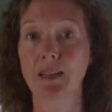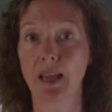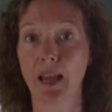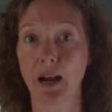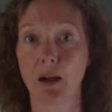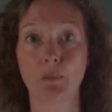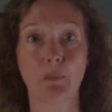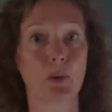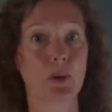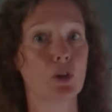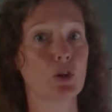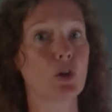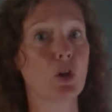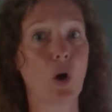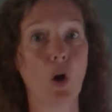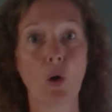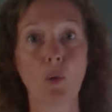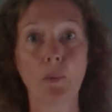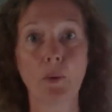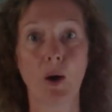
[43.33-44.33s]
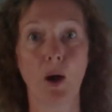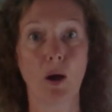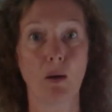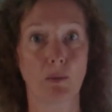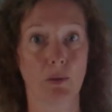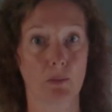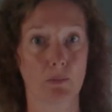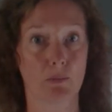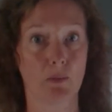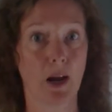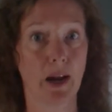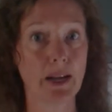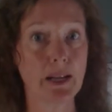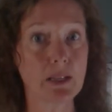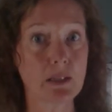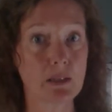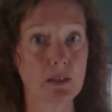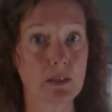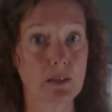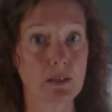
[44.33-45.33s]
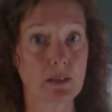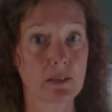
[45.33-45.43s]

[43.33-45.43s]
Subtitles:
get up with no problem, right?